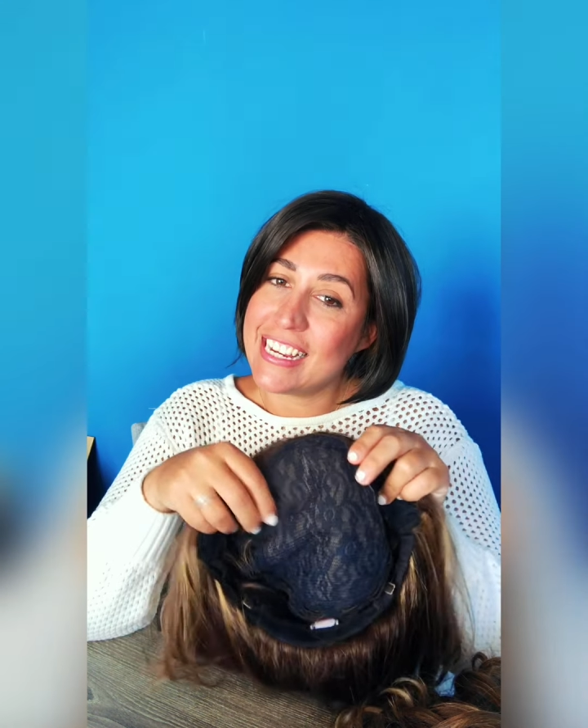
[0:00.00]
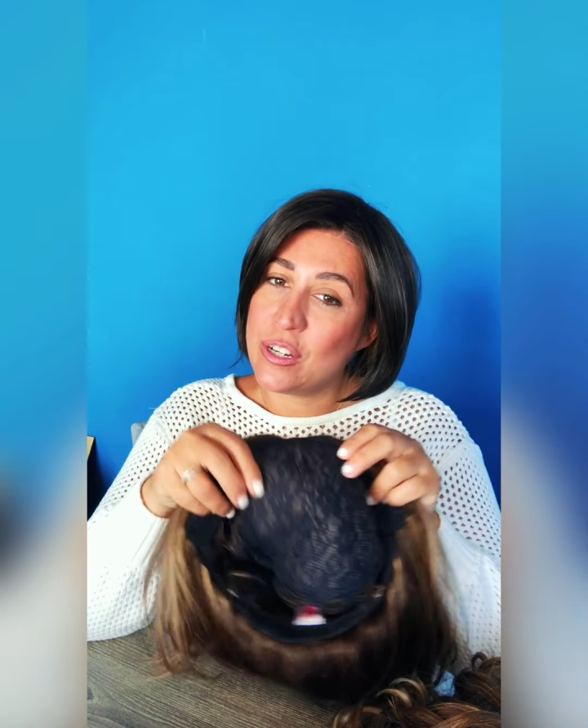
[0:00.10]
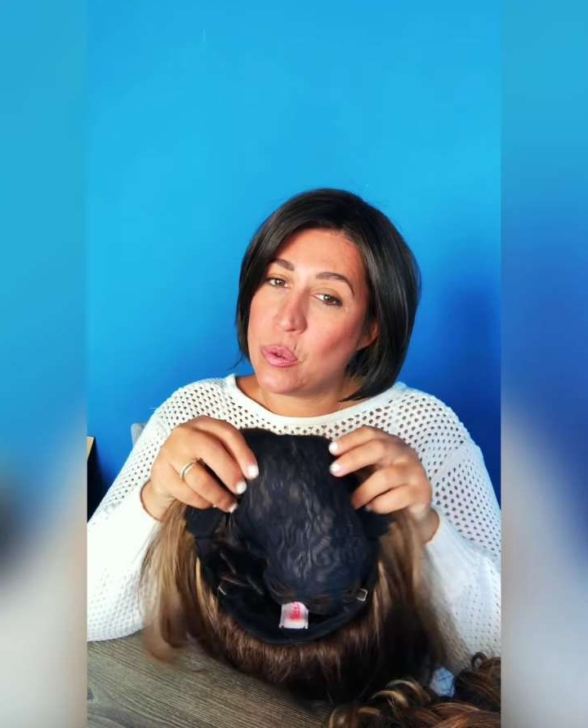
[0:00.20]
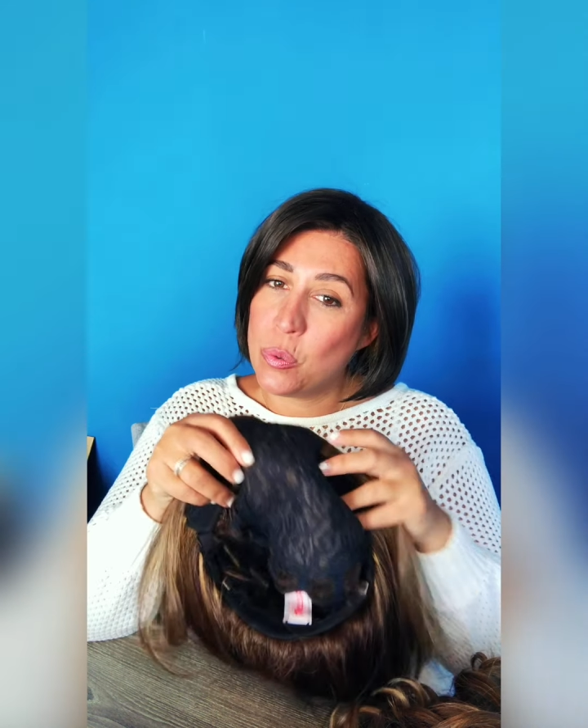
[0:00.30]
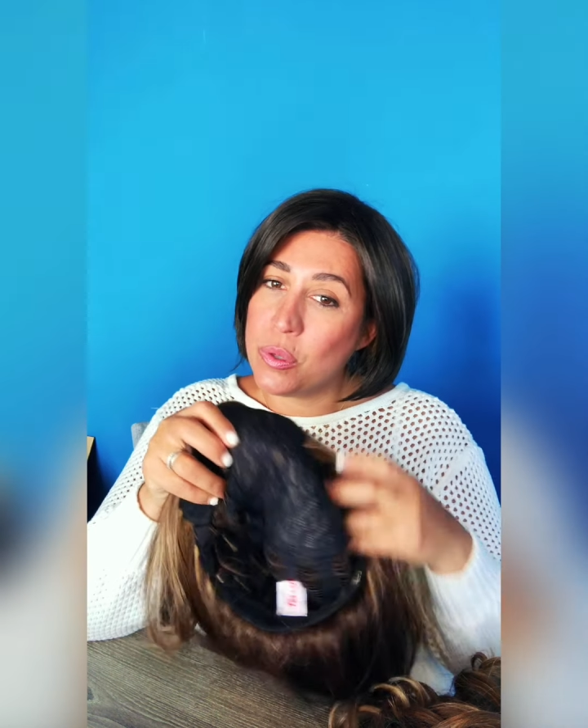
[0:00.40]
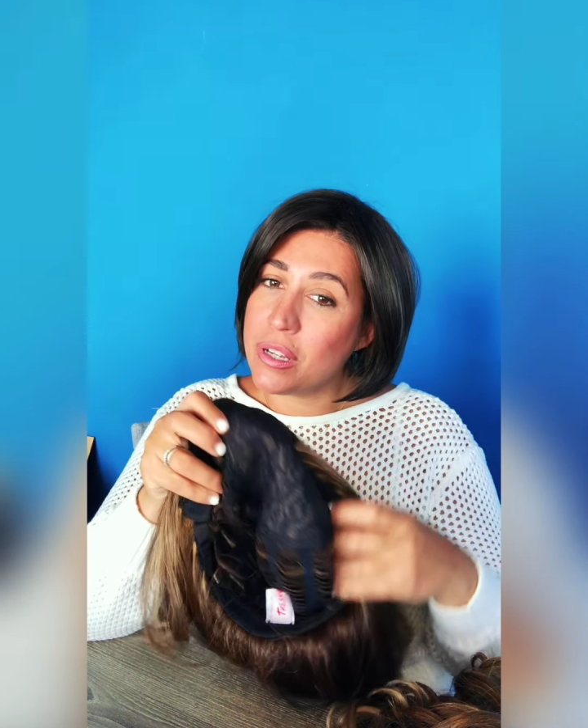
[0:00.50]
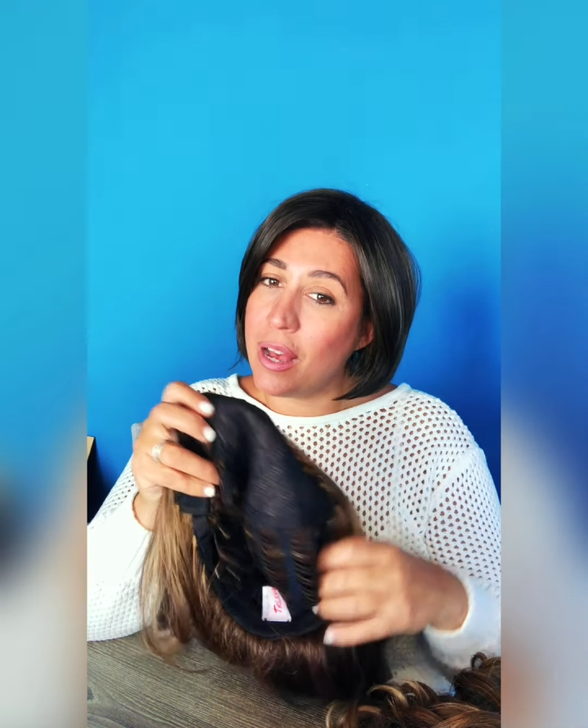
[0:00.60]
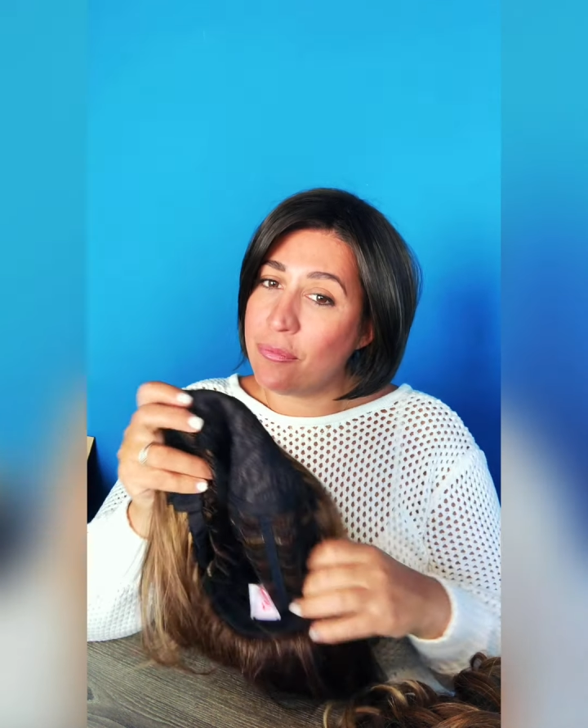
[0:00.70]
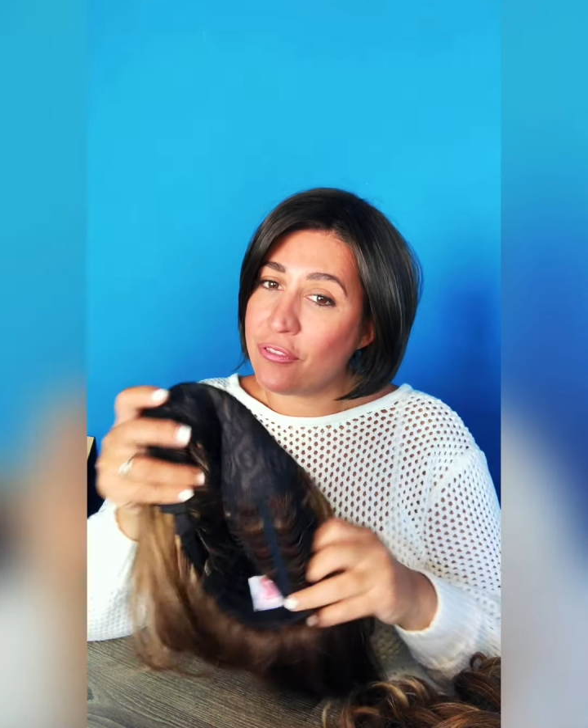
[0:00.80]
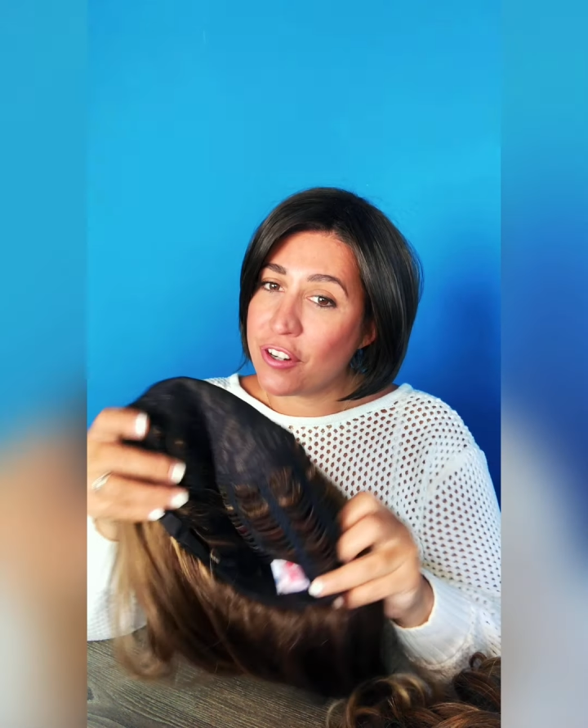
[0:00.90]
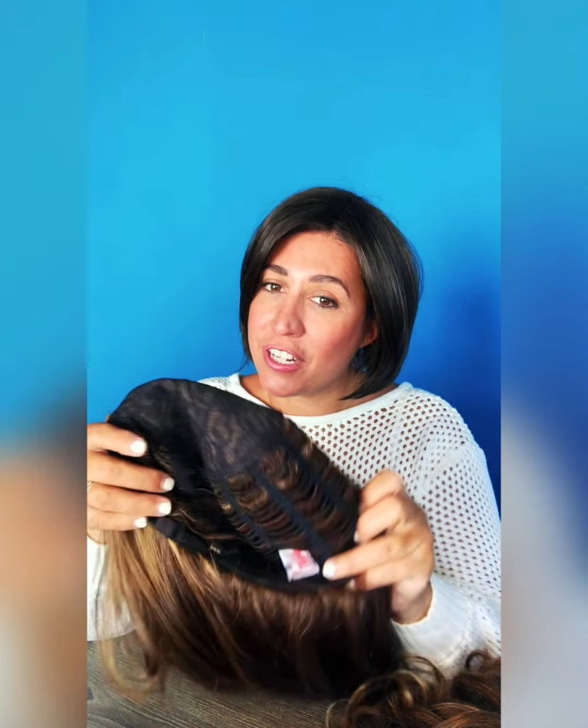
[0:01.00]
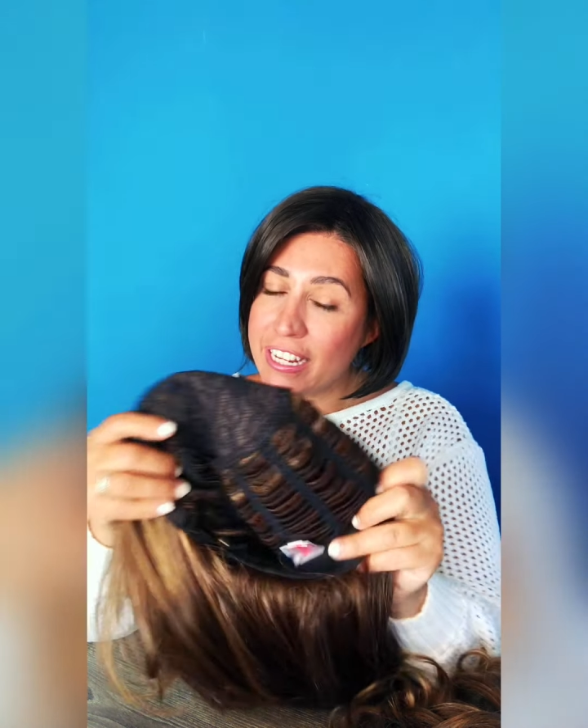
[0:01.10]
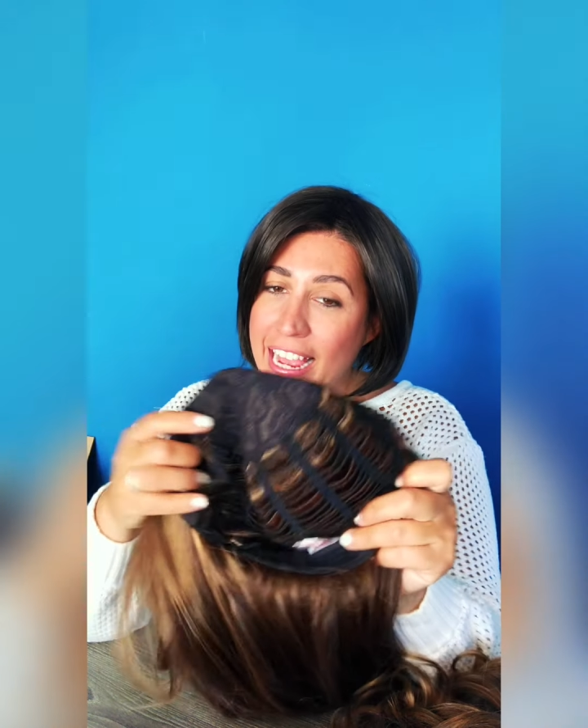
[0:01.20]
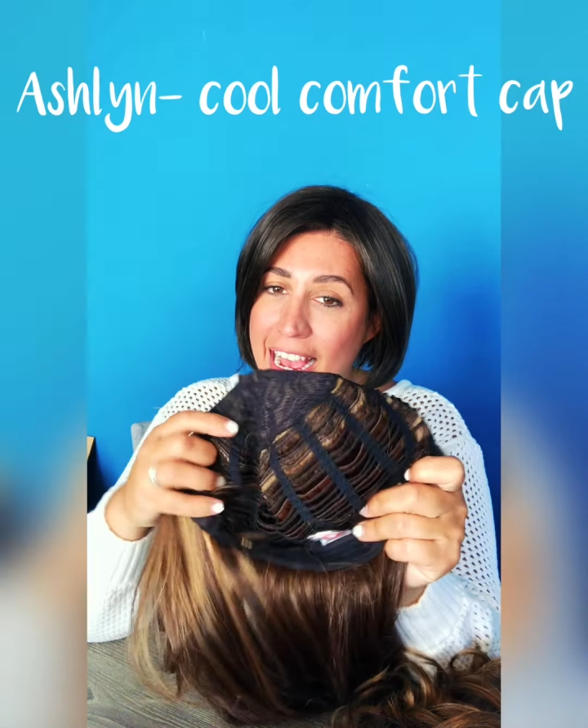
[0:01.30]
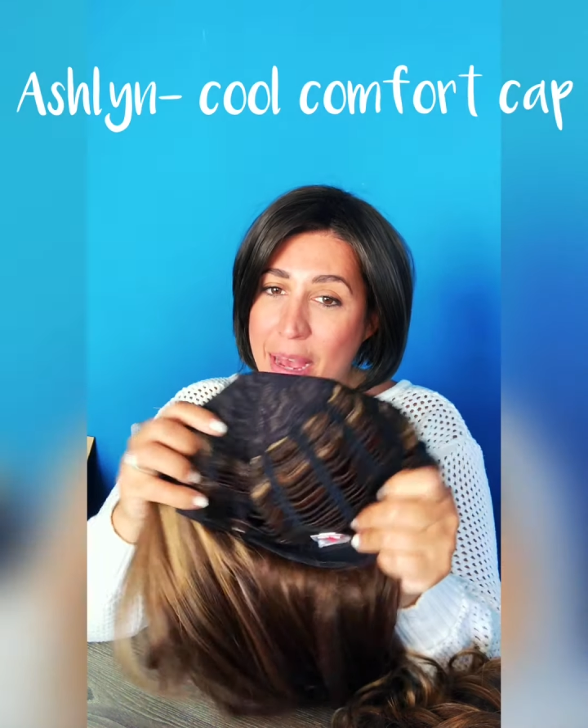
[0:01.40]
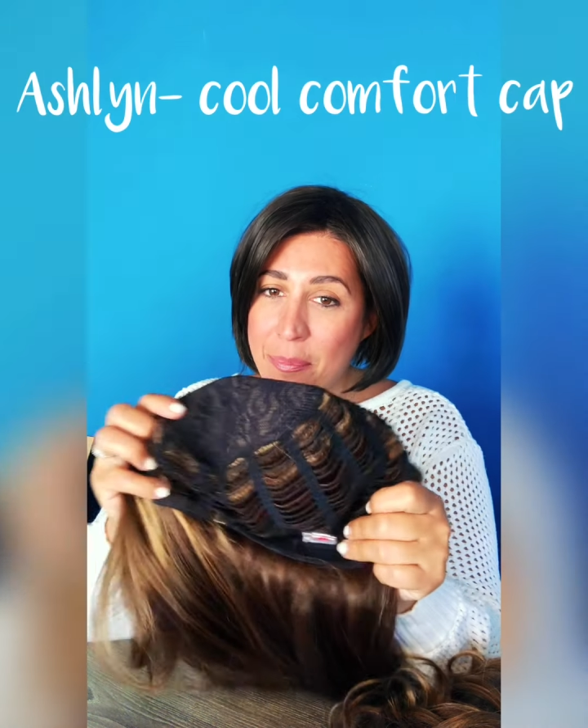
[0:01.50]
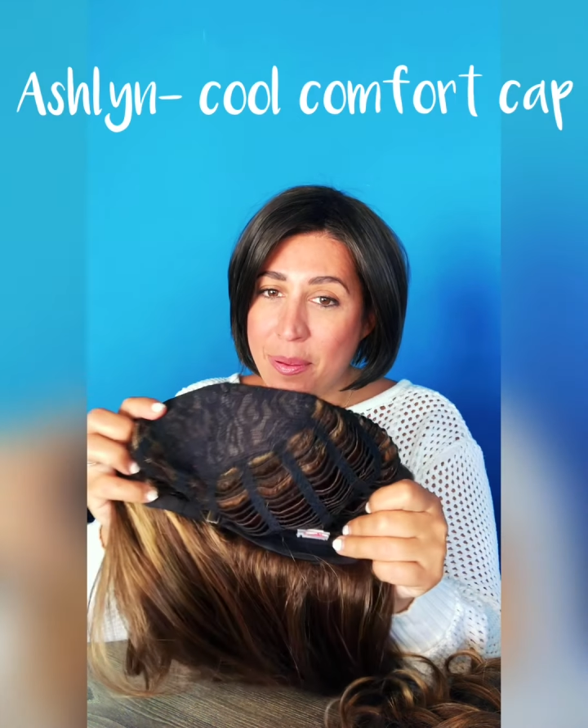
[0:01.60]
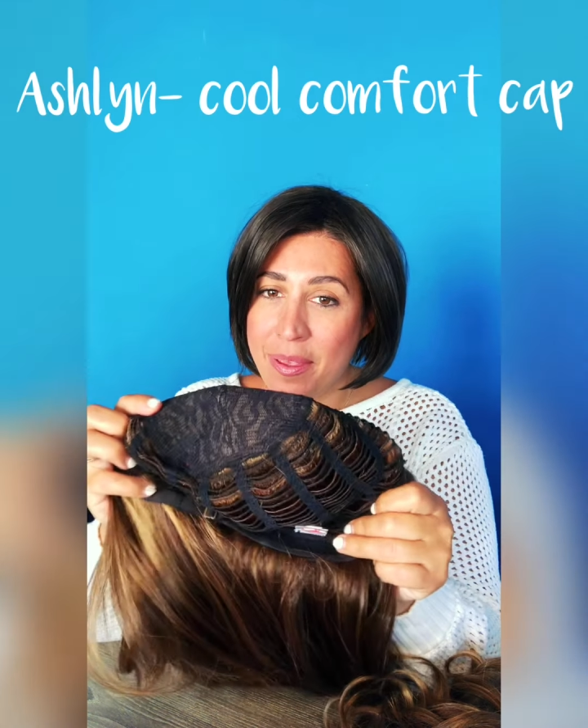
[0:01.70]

cool comfort cap.